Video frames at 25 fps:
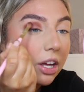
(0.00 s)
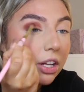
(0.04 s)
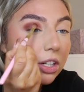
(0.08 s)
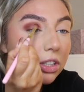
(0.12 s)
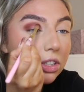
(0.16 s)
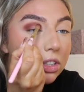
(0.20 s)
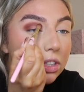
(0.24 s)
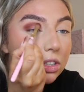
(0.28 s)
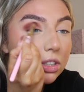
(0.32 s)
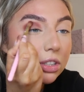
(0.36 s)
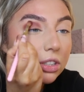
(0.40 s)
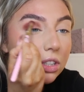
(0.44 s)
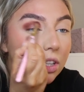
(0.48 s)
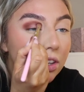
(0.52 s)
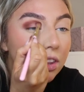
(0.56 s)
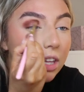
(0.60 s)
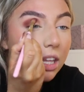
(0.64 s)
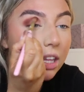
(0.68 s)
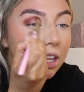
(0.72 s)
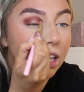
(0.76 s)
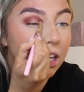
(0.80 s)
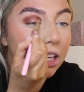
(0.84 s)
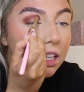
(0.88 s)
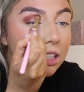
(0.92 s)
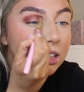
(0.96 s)
just so
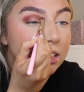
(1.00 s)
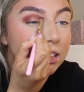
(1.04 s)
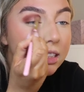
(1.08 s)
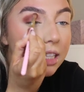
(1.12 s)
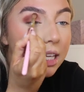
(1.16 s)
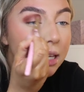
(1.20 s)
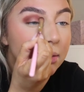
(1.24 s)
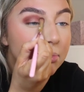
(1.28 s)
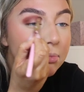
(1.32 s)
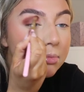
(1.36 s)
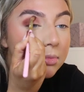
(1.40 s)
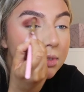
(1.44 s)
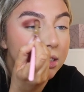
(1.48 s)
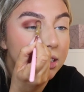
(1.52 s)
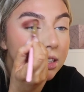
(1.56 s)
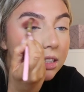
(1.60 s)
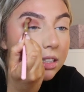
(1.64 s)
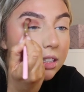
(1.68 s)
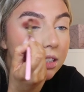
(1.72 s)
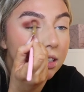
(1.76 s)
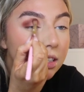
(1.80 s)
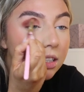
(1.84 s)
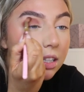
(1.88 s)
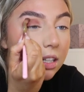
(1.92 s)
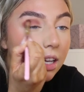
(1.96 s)
that it seems
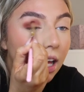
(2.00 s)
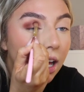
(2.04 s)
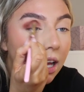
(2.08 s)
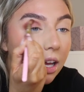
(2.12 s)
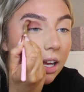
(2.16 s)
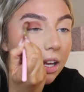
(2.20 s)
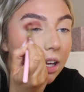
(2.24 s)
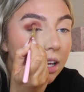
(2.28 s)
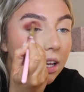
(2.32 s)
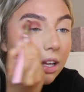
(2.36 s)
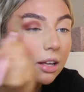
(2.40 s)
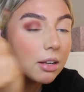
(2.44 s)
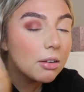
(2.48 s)
like